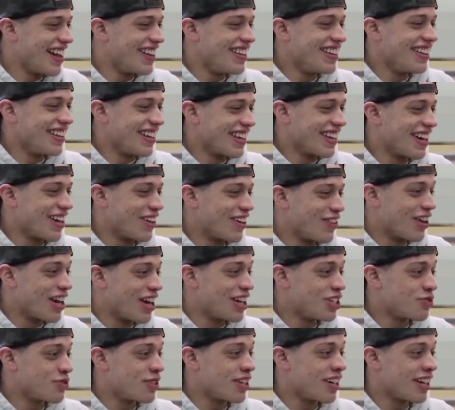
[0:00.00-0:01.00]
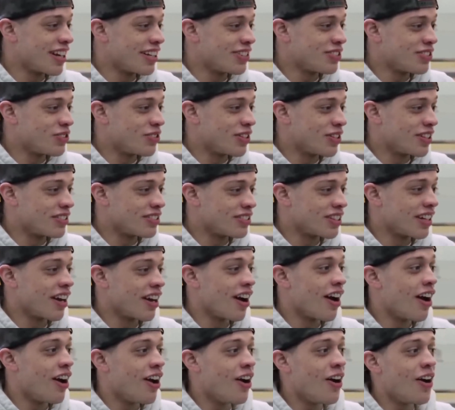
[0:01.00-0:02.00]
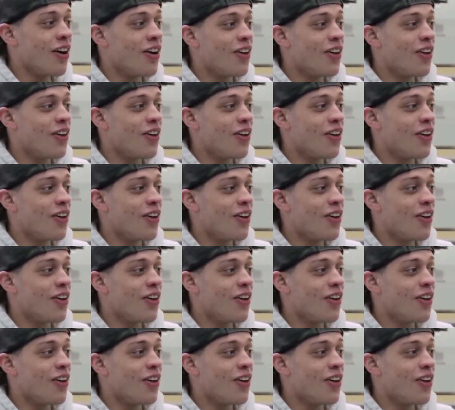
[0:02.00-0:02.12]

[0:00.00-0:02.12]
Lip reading: Yeah, and then, like, I graduated high school and I was like,